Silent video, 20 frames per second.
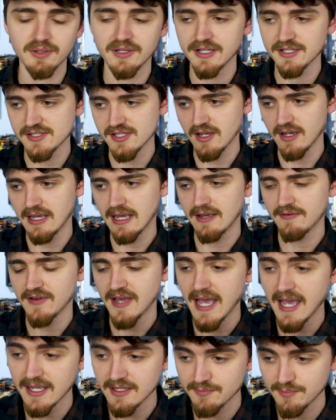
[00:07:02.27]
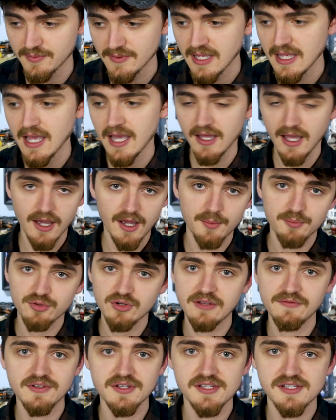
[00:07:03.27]
Plus, I have had uh,
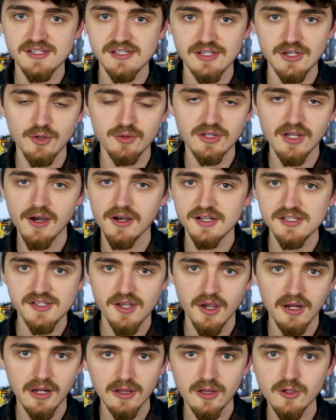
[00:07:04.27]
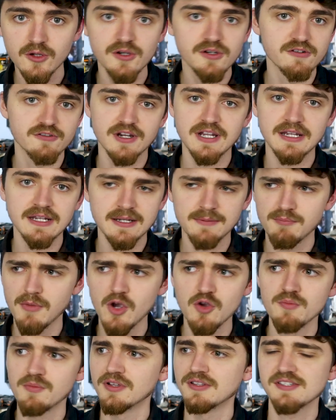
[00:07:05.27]
previous, you know, dark side alluring
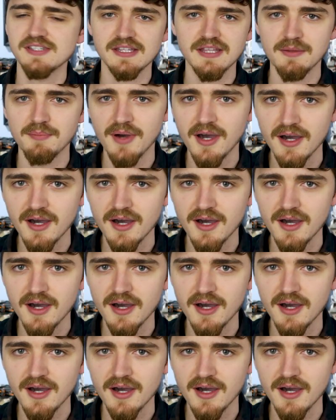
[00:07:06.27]
moments in the